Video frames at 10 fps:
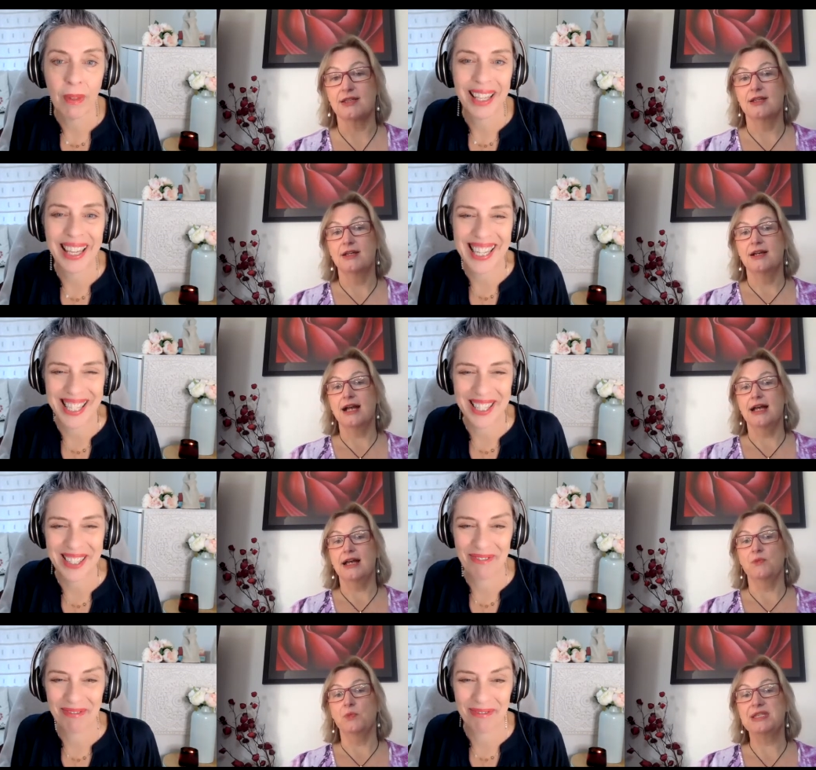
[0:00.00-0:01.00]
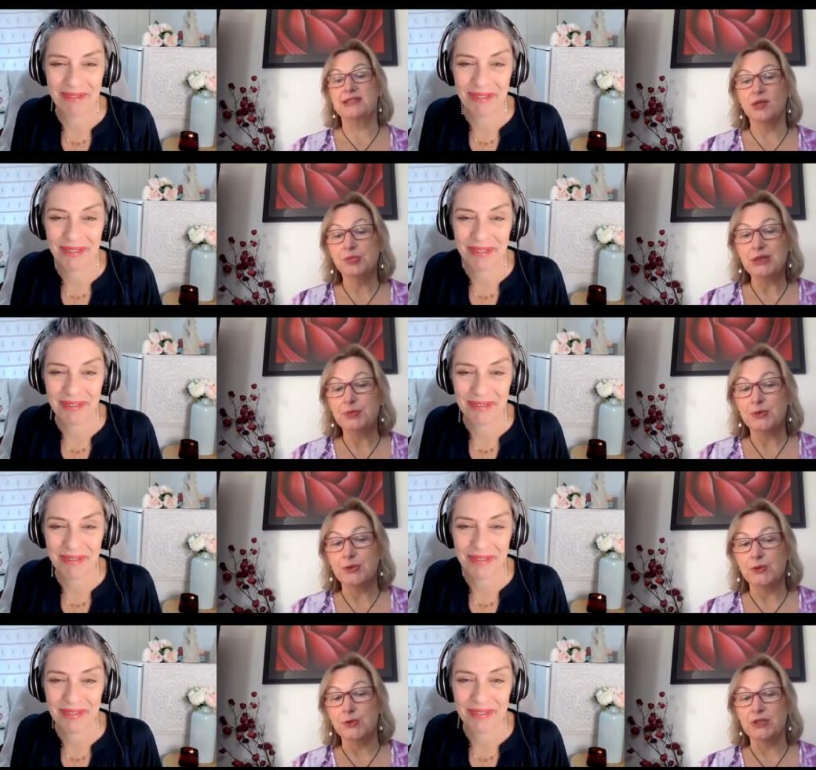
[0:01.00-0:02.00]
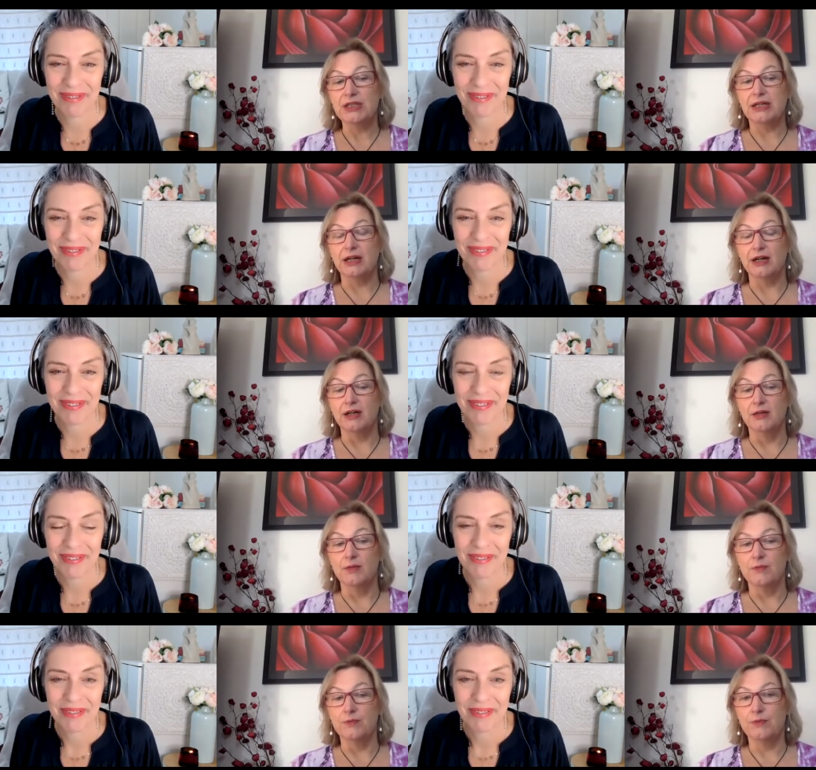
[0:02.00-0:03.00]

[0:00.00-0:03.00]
Speaker 1: Yes. And with some people, um,